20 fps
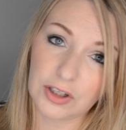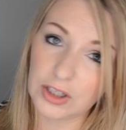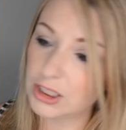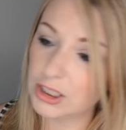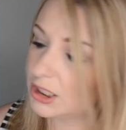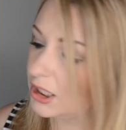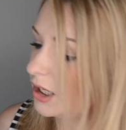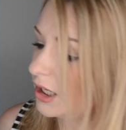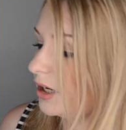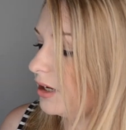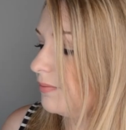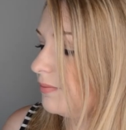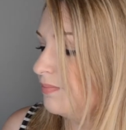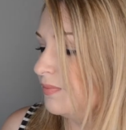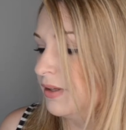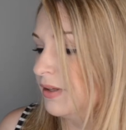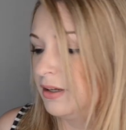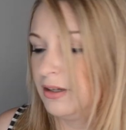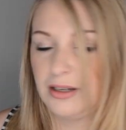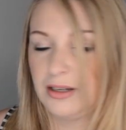color
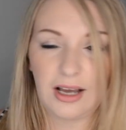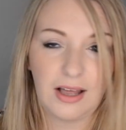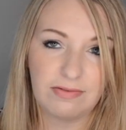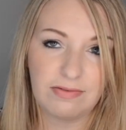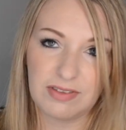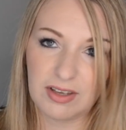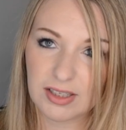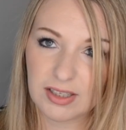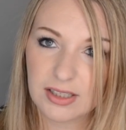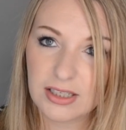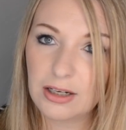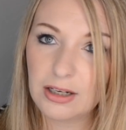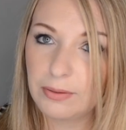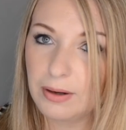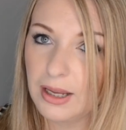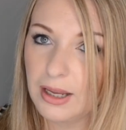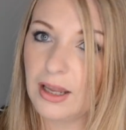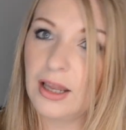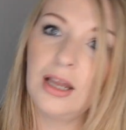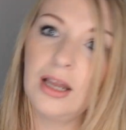add things to
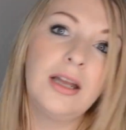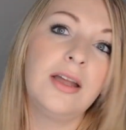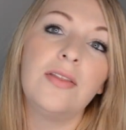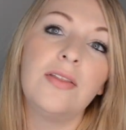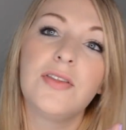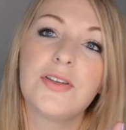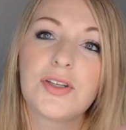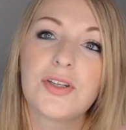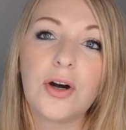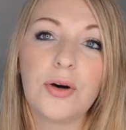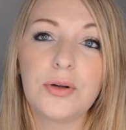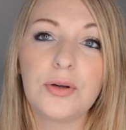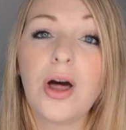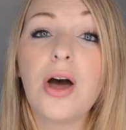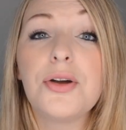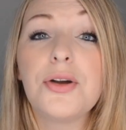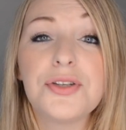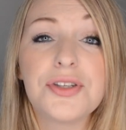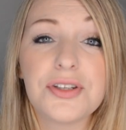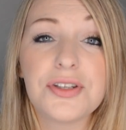it. There's a whole
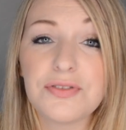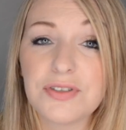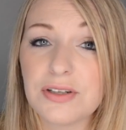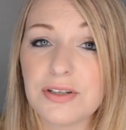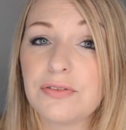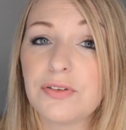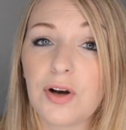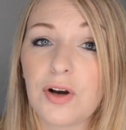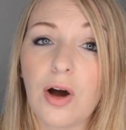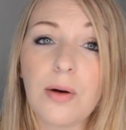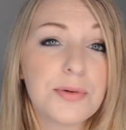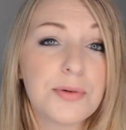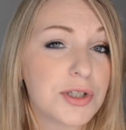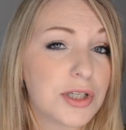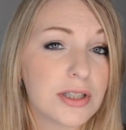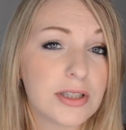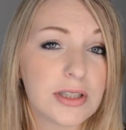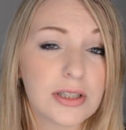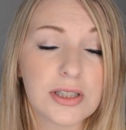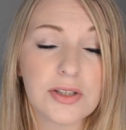host of different
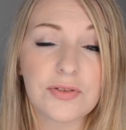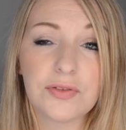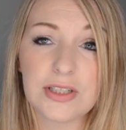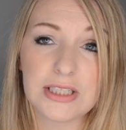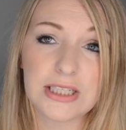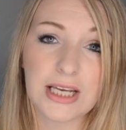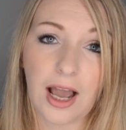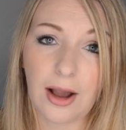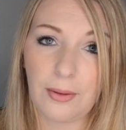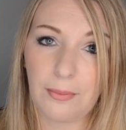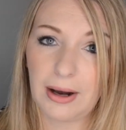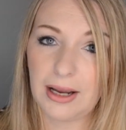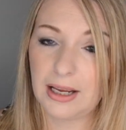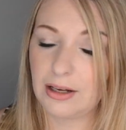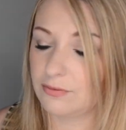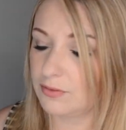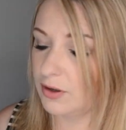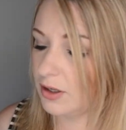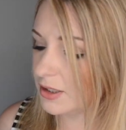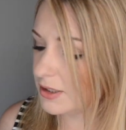options for
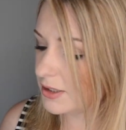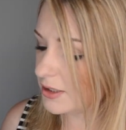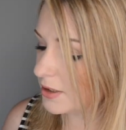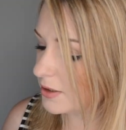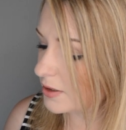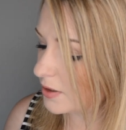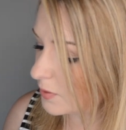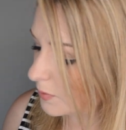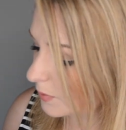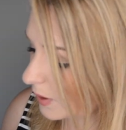DIYing vases as